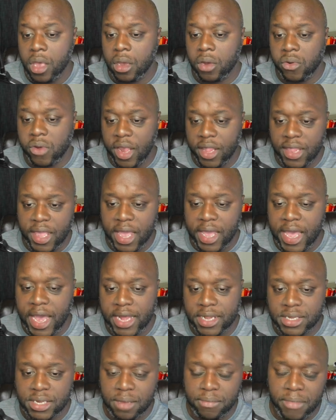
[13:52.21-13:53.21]
create that
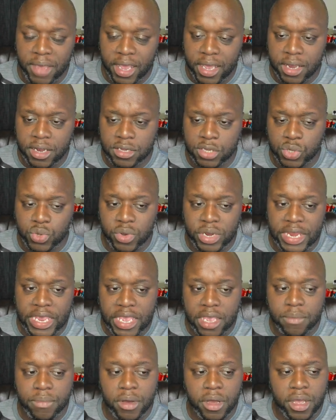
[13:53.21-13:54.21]
content, make it into an
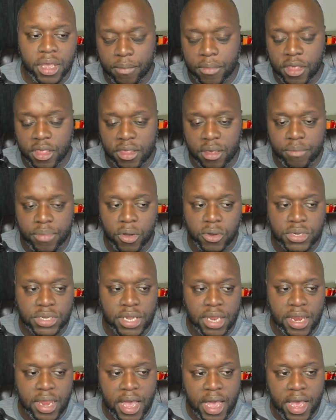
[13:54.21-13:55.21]
ebook, and then post
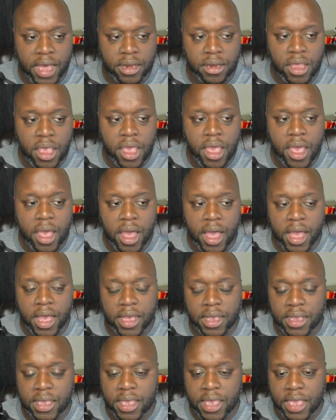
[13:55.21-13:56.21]
it on
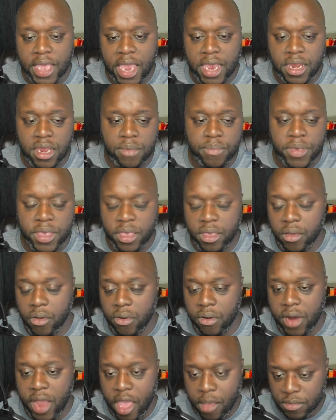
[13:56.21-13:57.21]
KDP
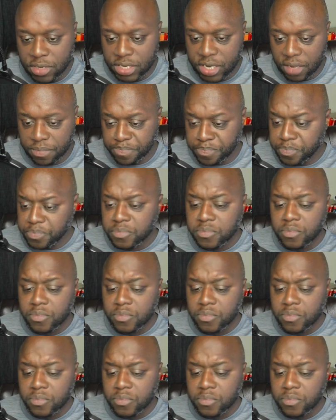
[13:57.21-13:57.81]
or Amazon.